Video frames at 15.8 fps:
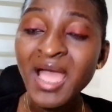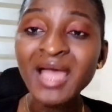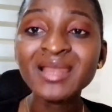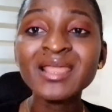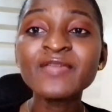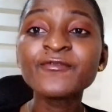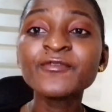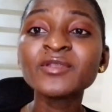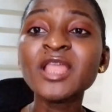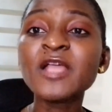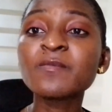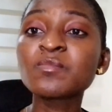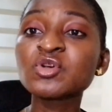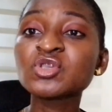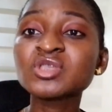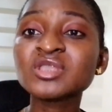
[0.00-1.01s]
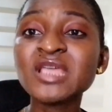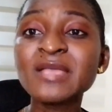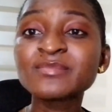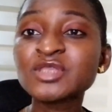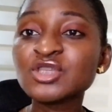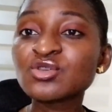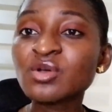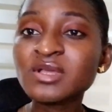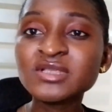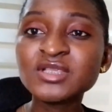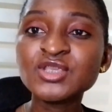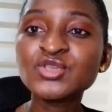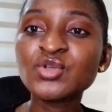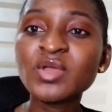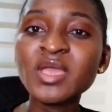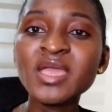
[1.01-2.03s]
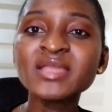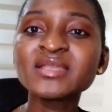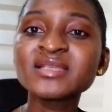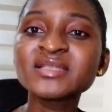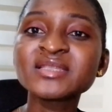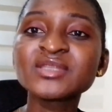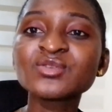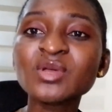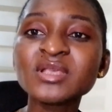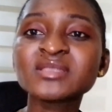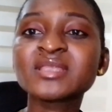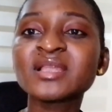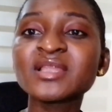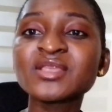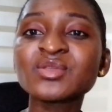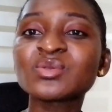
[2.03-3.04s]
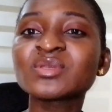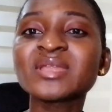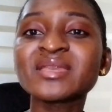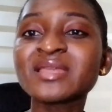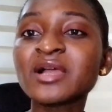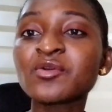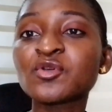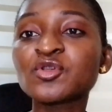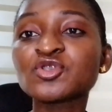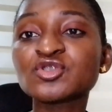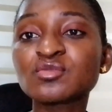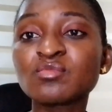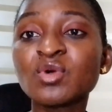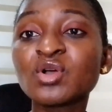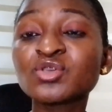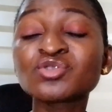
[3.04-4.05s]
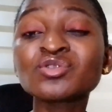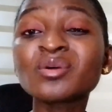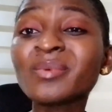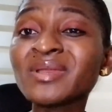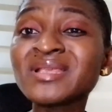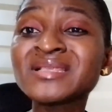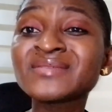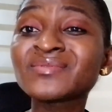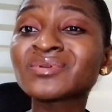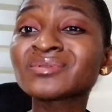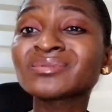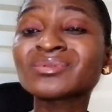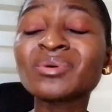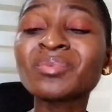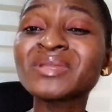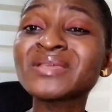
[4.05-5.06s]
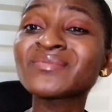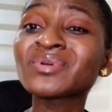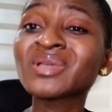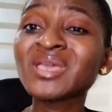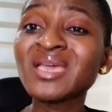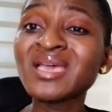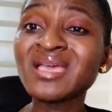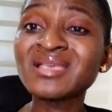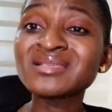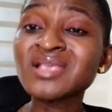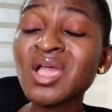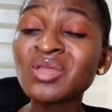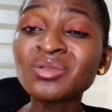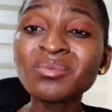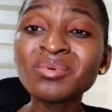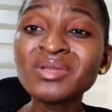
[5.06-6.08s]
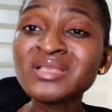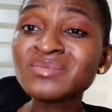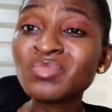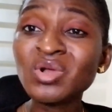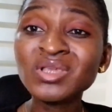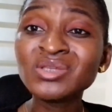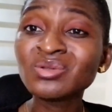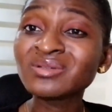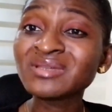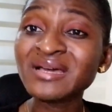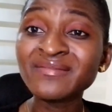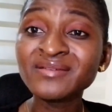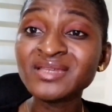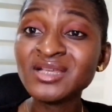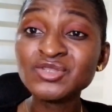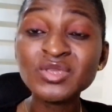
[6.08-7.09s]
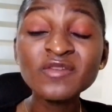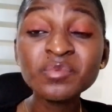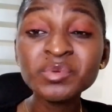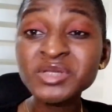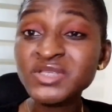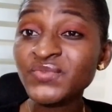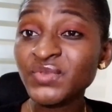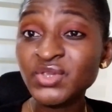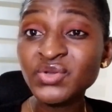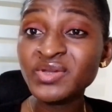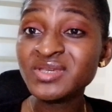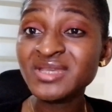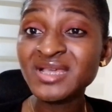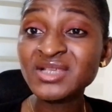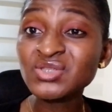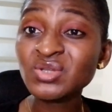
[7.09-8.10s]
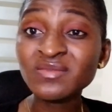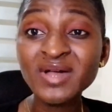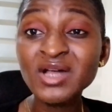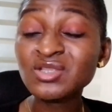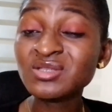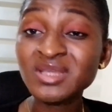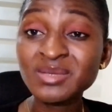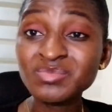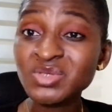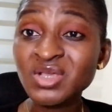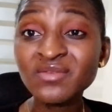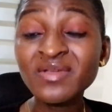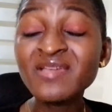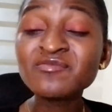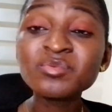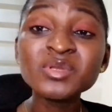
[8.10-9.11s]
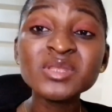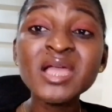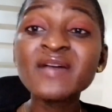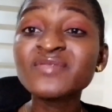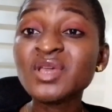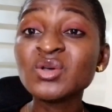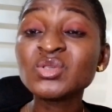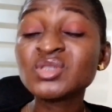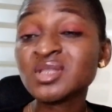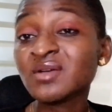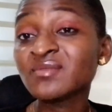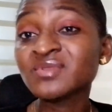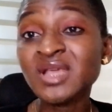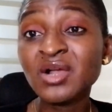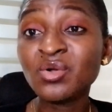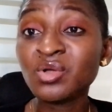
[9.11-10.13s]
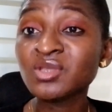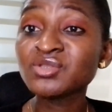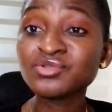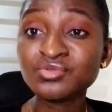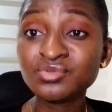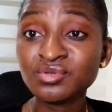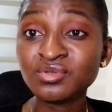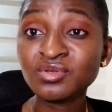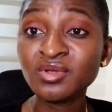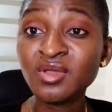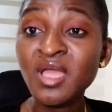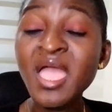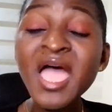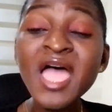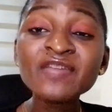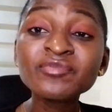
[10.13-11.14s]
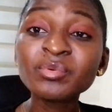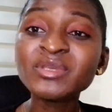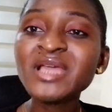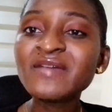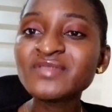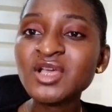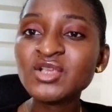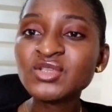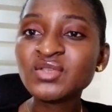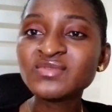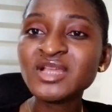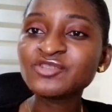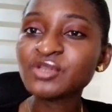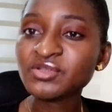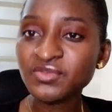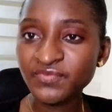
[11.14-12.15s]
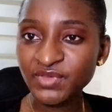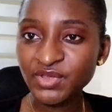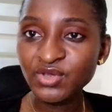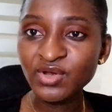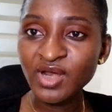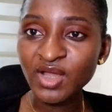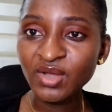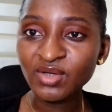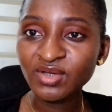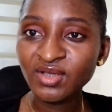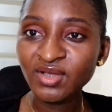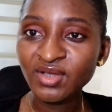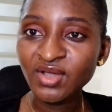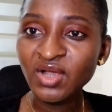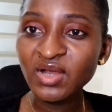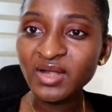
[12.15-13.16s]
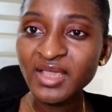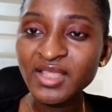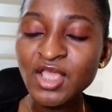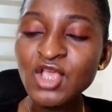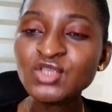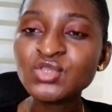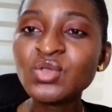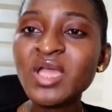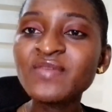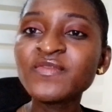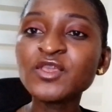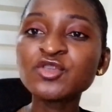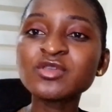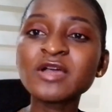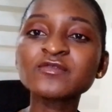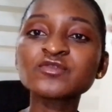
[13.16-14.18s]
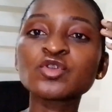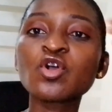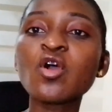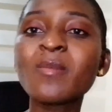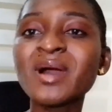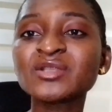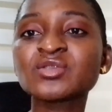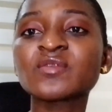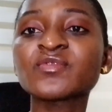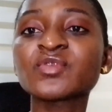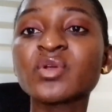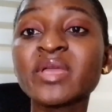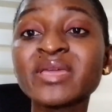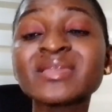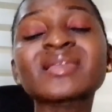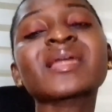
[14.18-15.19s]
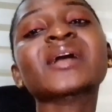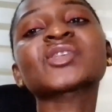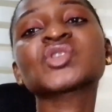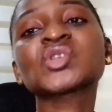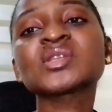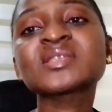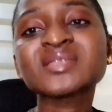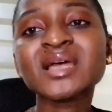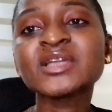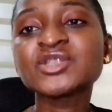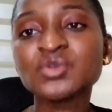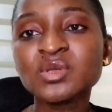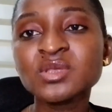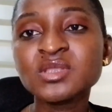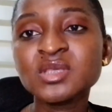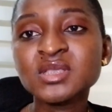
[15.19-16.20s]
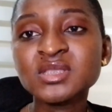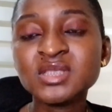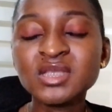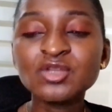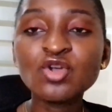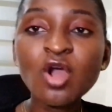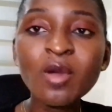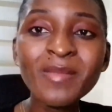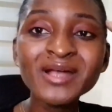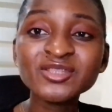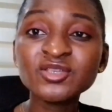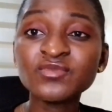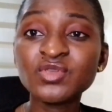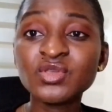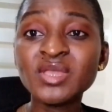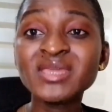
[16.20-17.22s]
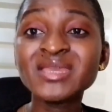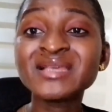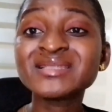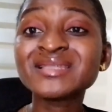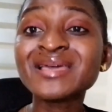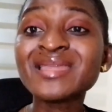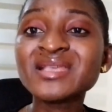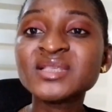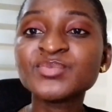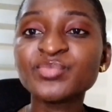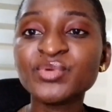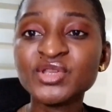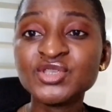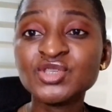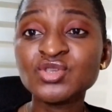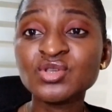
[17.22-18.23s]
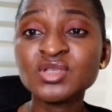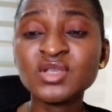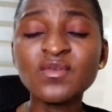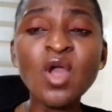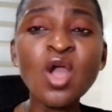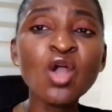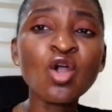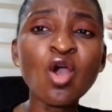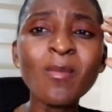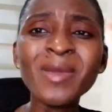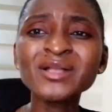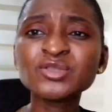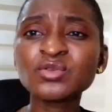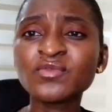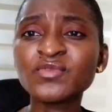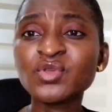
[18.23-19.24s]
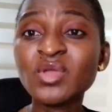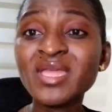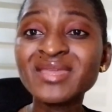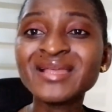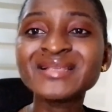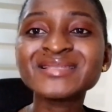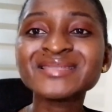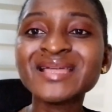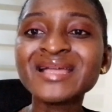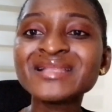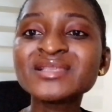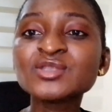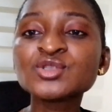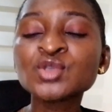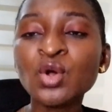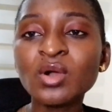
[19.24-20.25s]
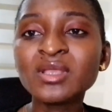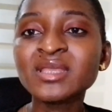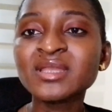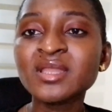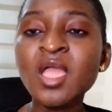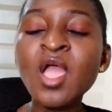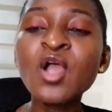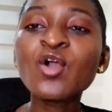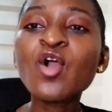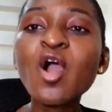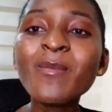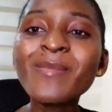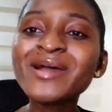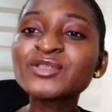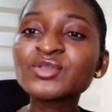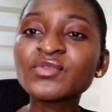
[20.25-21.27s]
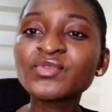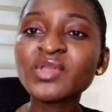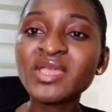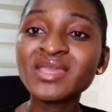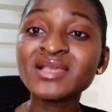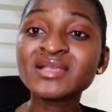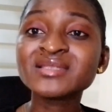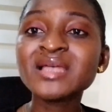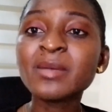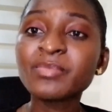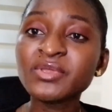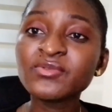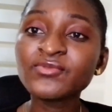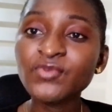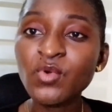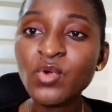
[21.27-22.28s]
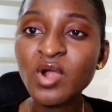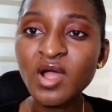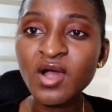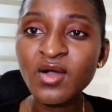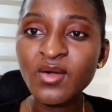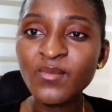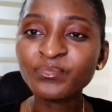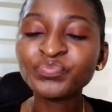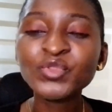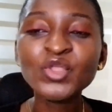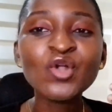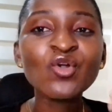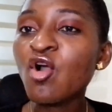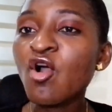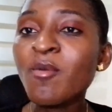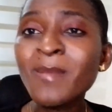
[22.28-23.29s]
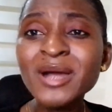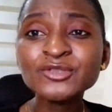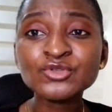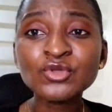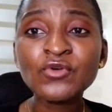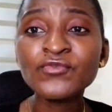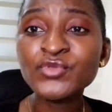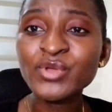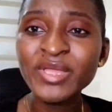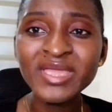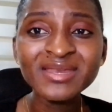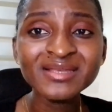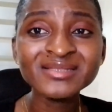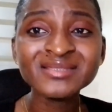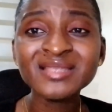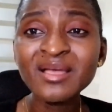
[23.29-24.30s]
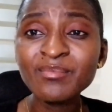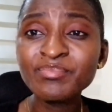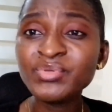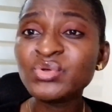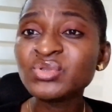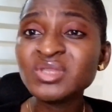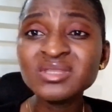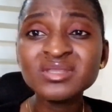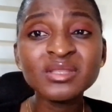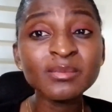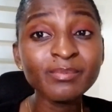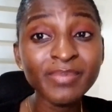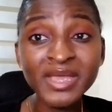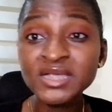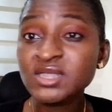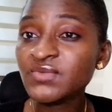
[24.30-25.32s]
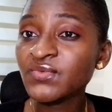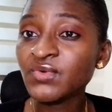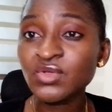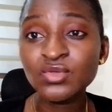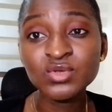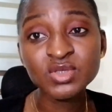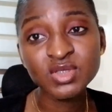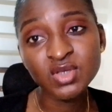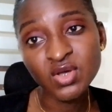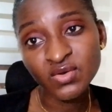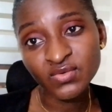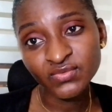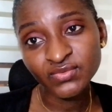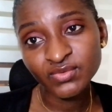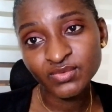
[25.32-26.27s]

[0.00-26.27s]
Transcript: And I feel like most times the noise in your head is the noise telling you that they are going to mock you. Nobody even cares. Nobody's mocking or laughing at you. Everybody's figuring their stuff out themselves. Everybody have their own stuff they are going through. Everybody have their own stuff they are trying to figure out. Alright, so I think you have to come out of your head and actually start doing this thing. Come out of your head and start expressing yourself. Come out of your head and start talking. Come out of your head and start being vocal. Come out of your head and start building the best for yourself.